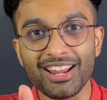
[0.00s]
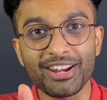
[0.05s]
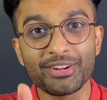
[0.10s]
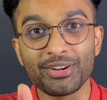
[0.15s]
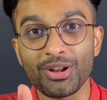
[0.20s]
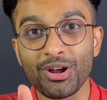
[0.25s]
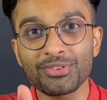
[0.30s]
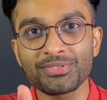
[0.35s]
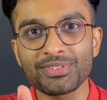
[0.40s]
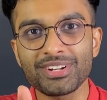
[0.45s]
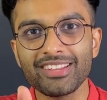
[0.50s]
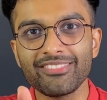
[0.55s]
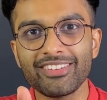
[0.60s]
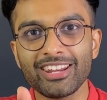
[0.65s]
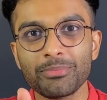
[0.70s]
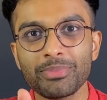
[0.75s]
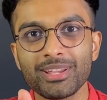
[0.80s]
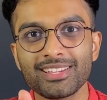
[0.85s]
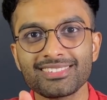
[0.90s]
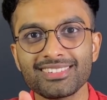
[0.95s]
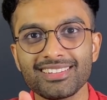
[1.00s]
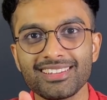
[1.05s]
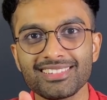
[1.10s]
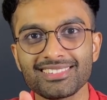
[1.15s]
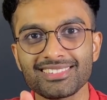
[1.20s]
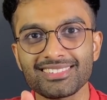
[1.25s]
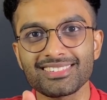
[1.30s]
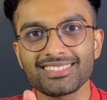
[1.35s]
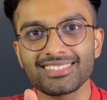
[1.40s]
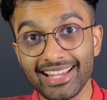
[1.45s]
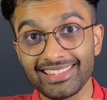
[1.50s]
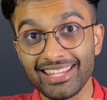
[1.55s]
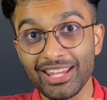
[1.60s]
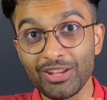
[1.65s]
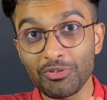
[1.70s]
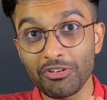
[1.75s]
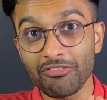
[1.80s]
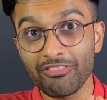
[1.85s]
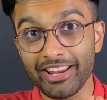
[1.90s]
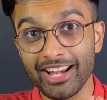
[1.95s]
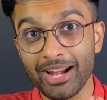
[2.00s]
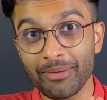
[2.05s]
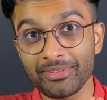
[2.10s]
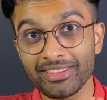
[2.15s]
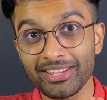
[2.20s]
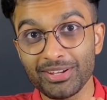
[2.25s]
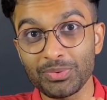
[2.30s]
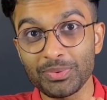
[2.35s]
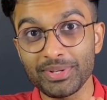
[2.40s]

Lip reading: are not really very big stars. I think we won up the